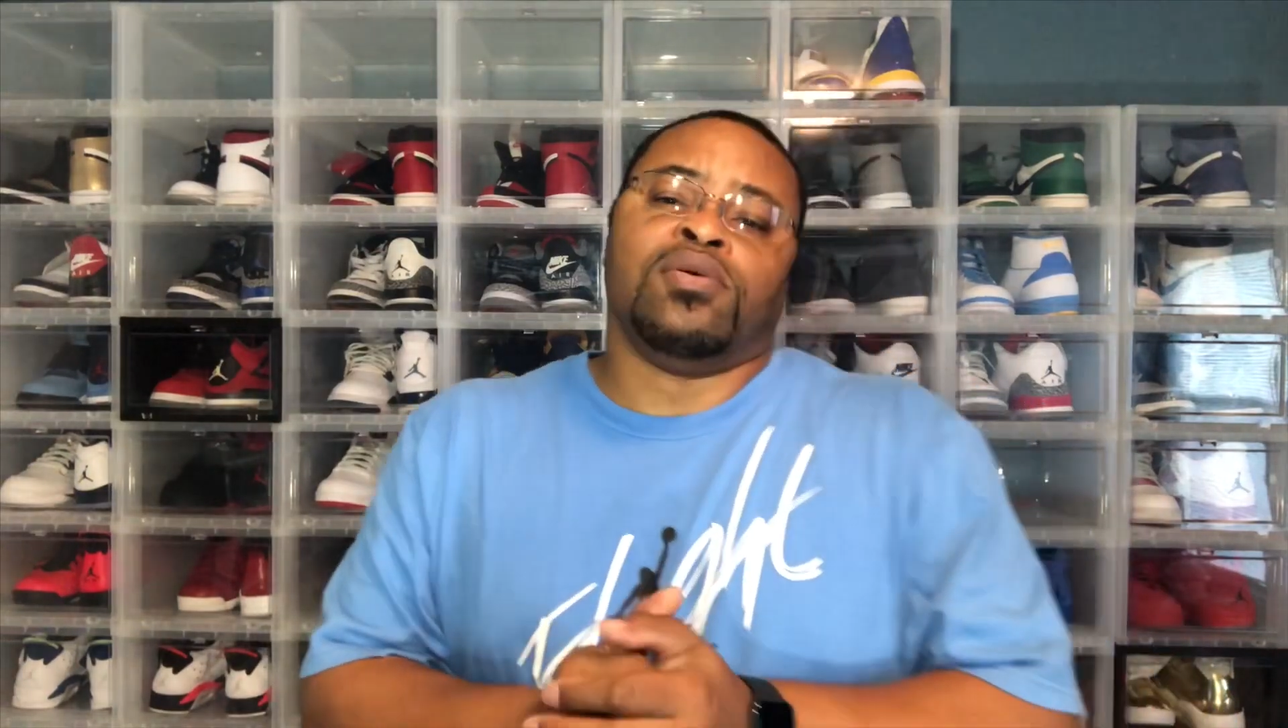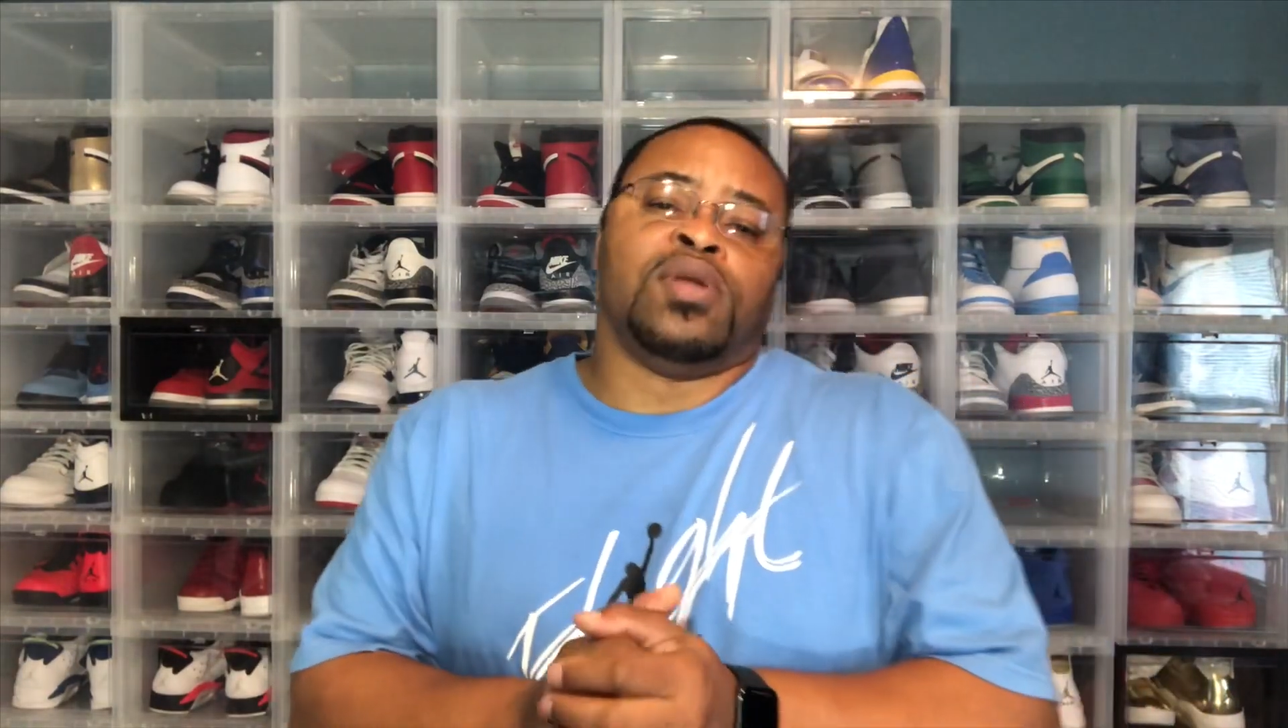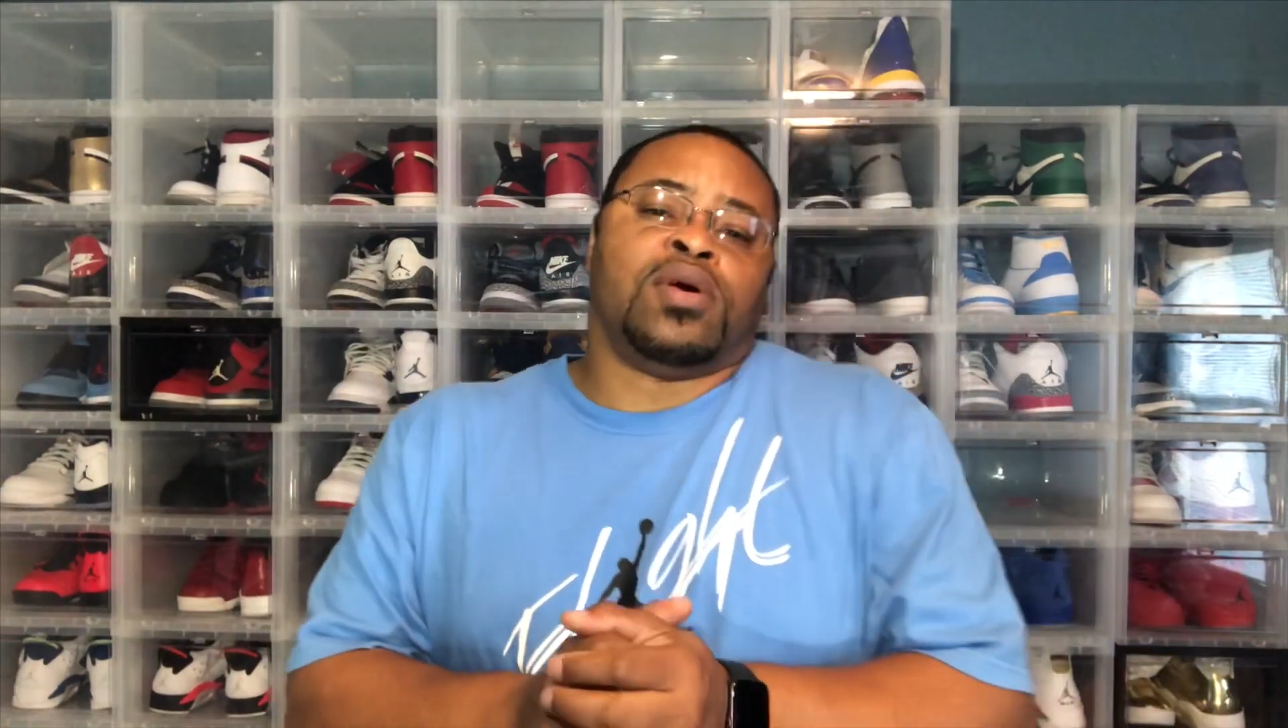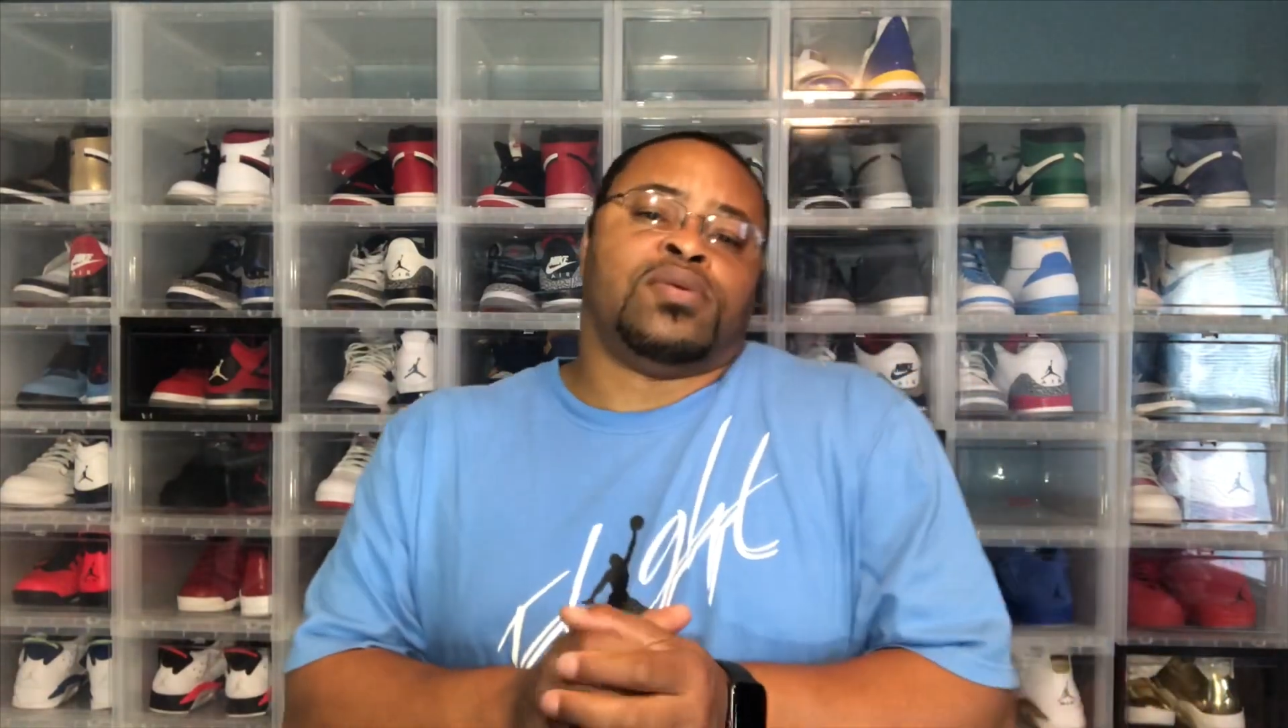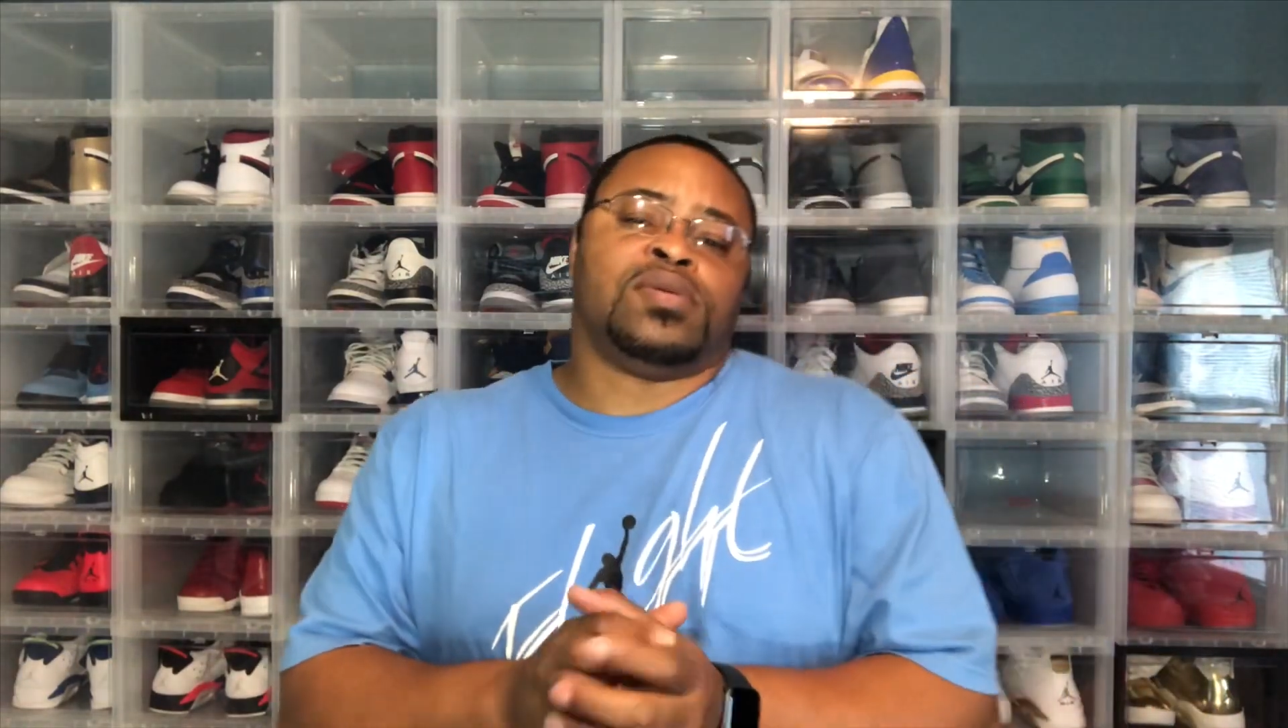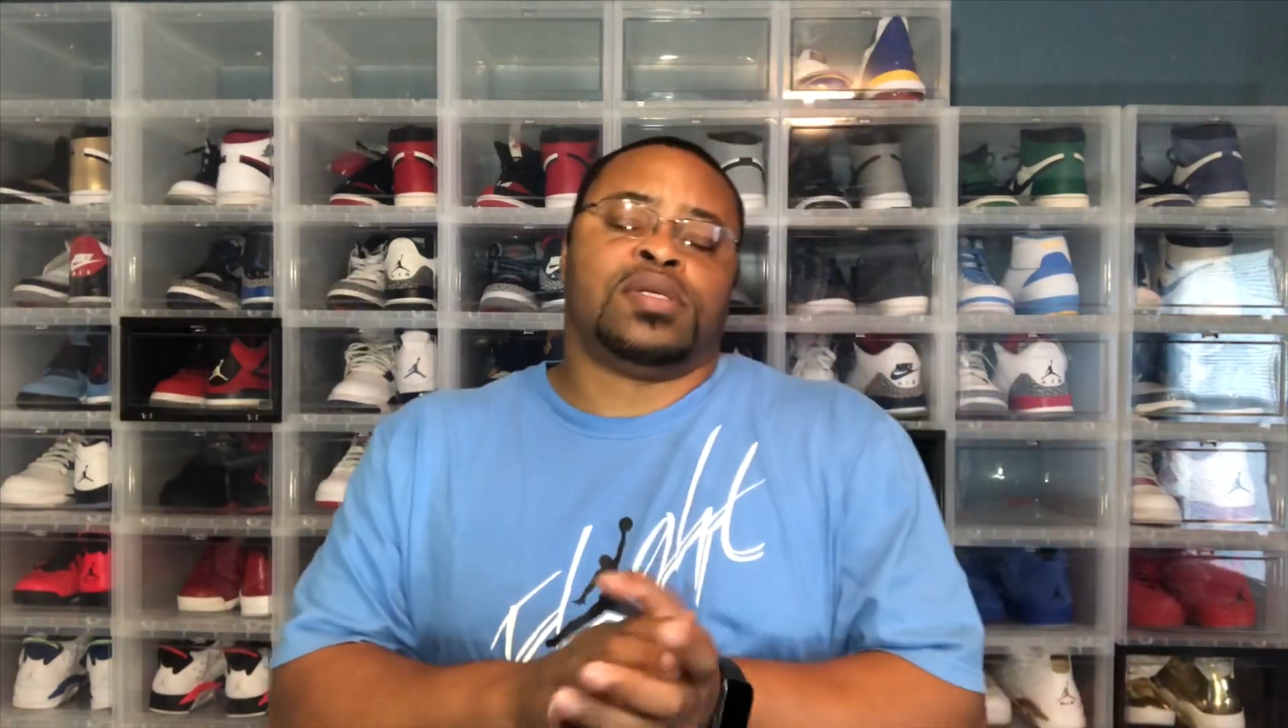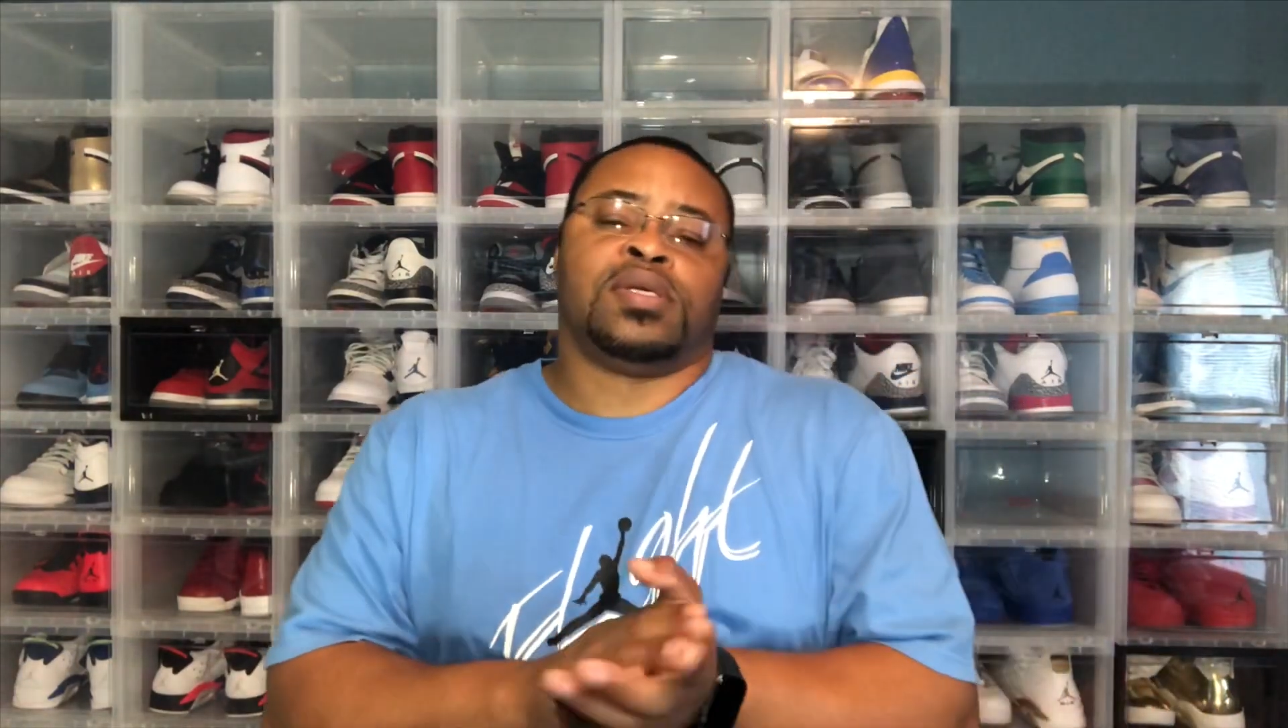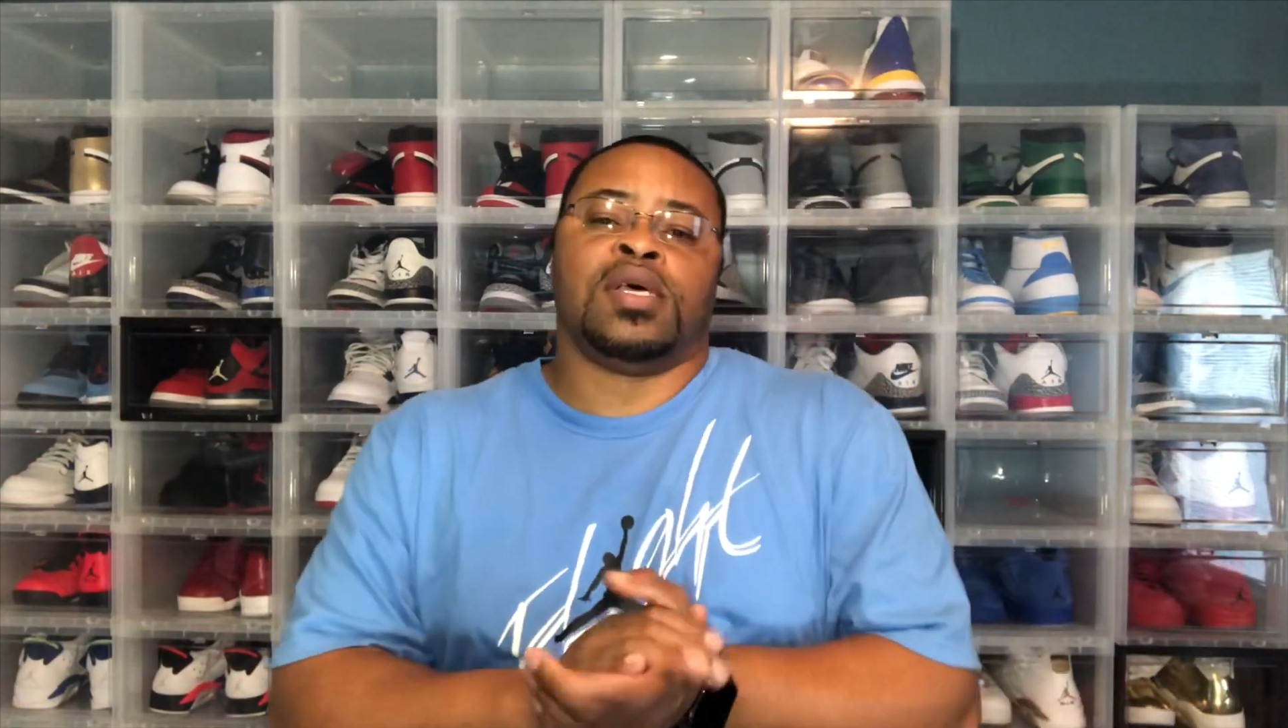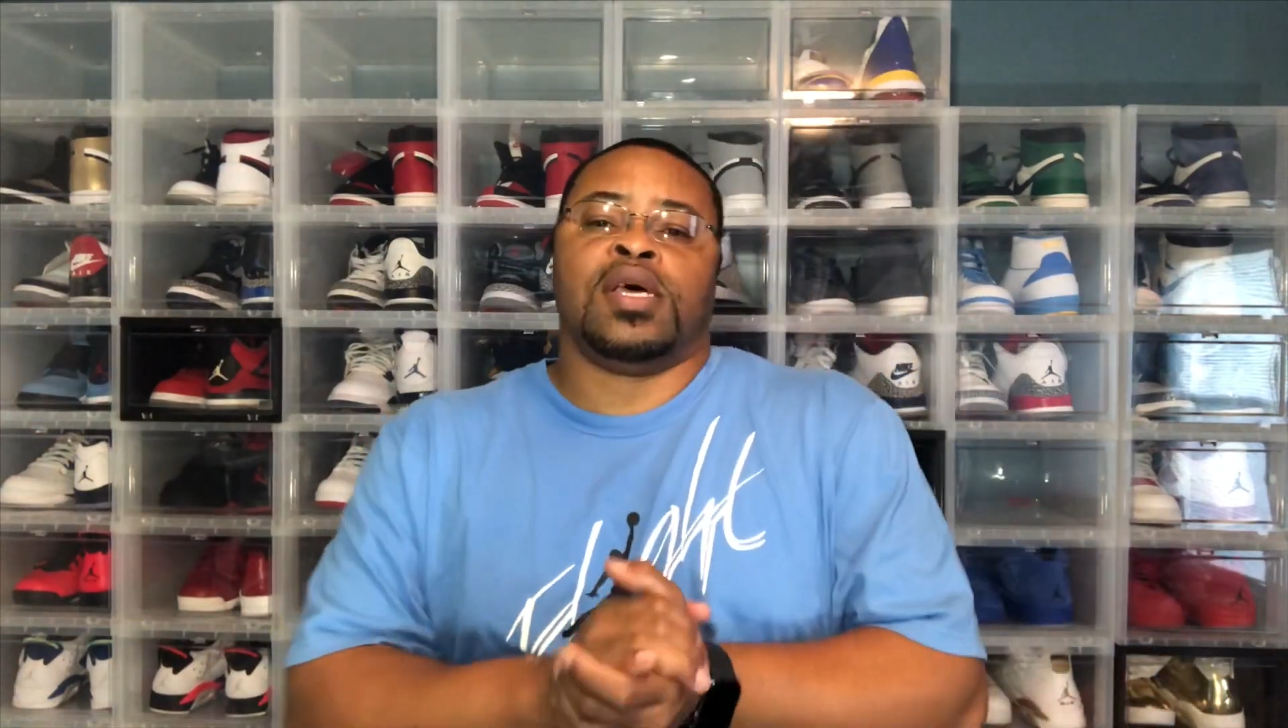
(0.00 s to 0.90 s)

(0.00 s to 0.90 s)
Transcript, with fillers: Who knows?